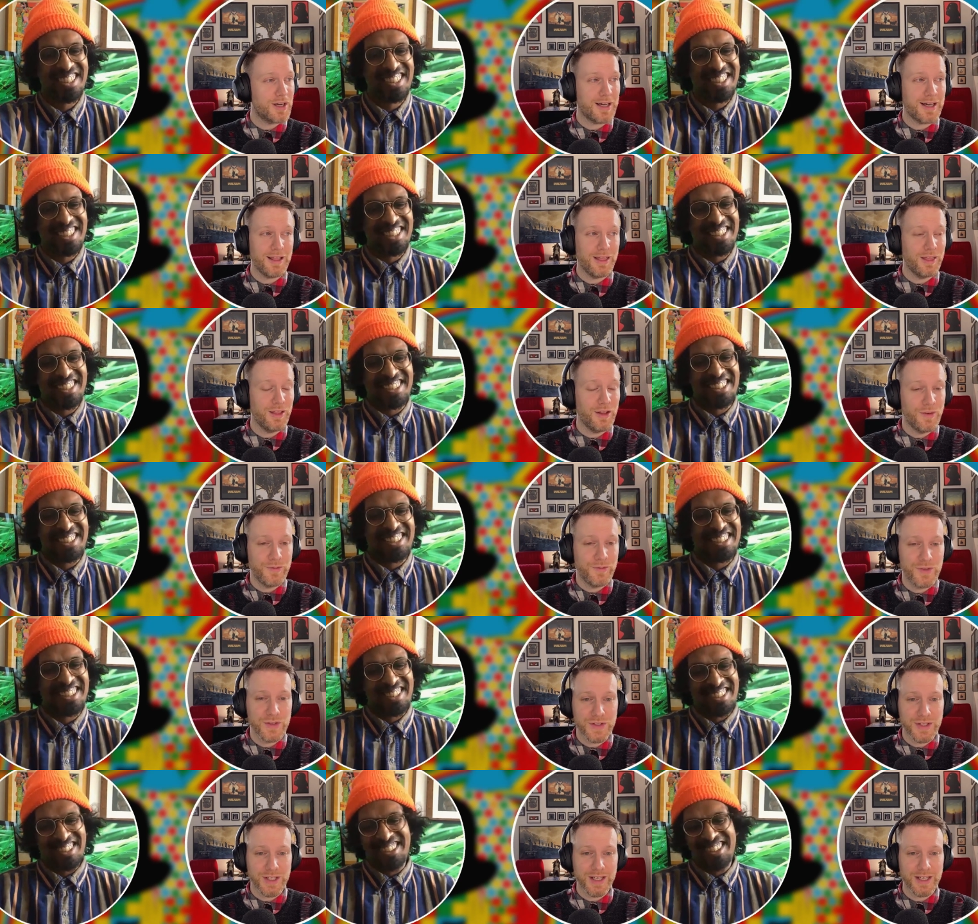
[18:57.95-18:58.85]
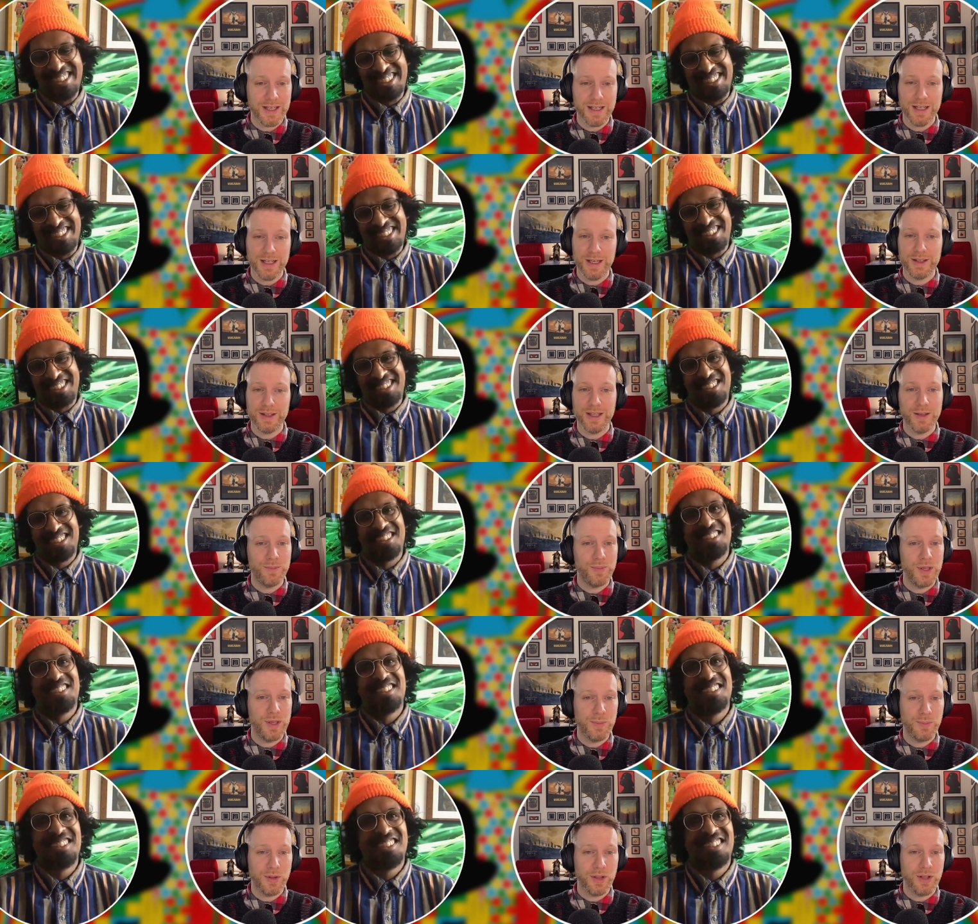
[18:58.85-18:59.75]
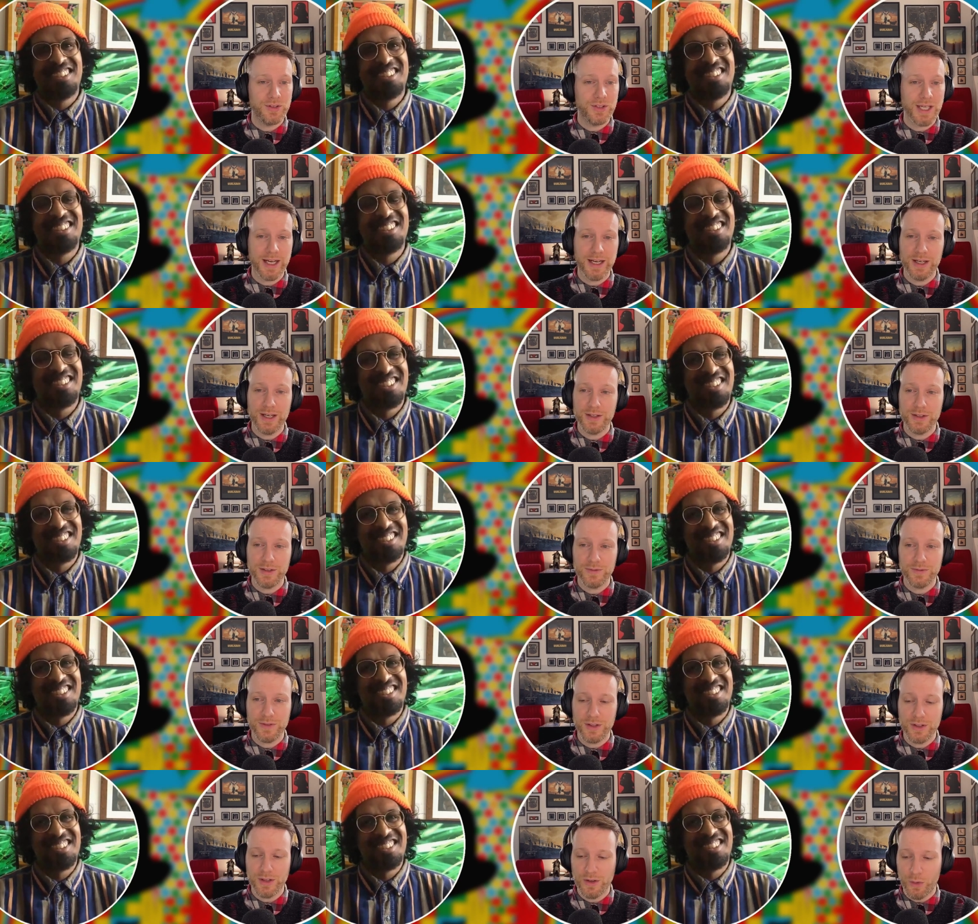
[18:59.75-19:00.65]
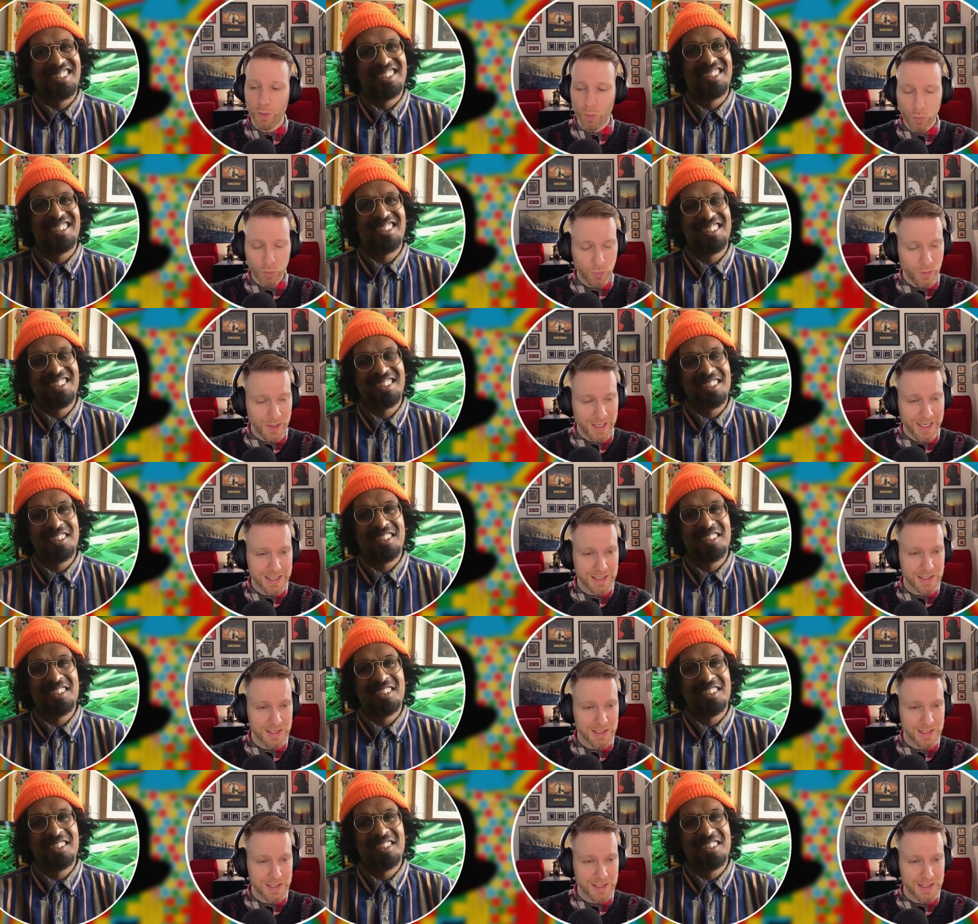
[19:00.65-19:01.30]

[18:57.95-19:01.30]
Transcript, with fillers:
Speaker 1: I love to see it, and I think people are tired of the old ways.